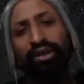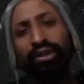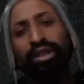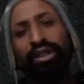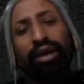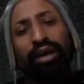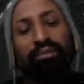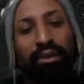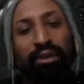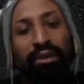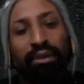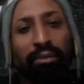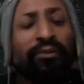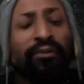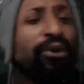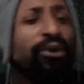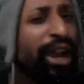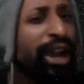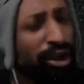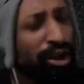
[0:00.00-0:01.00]
Now, now
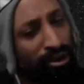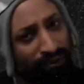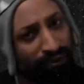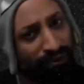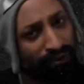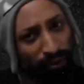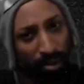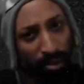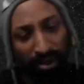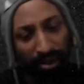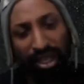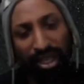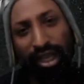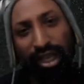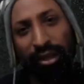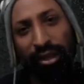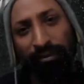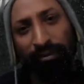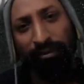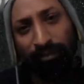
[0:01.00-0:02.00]
before I go inform the
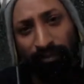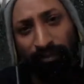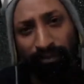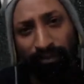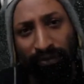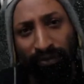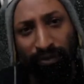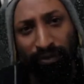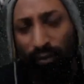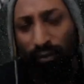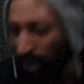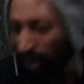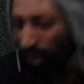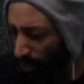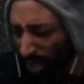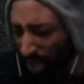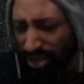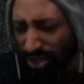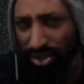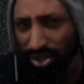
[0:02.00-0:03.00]
king, one
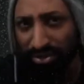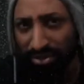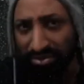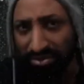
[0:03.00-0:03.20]
question.